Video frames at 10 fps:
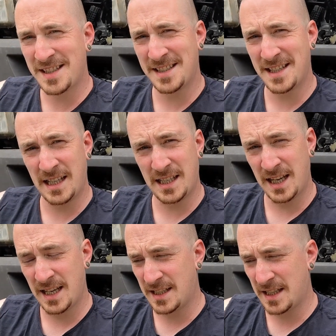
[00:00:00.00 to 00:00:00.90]
He said
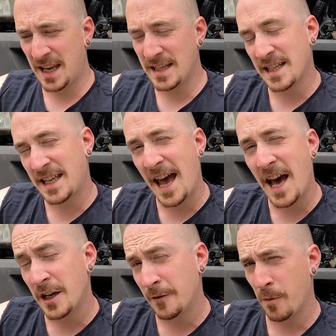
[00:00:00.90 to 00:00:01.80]
it's a
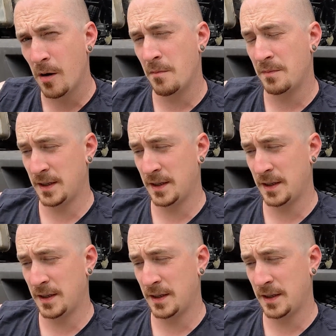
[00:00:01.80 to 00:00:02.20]
can of worms.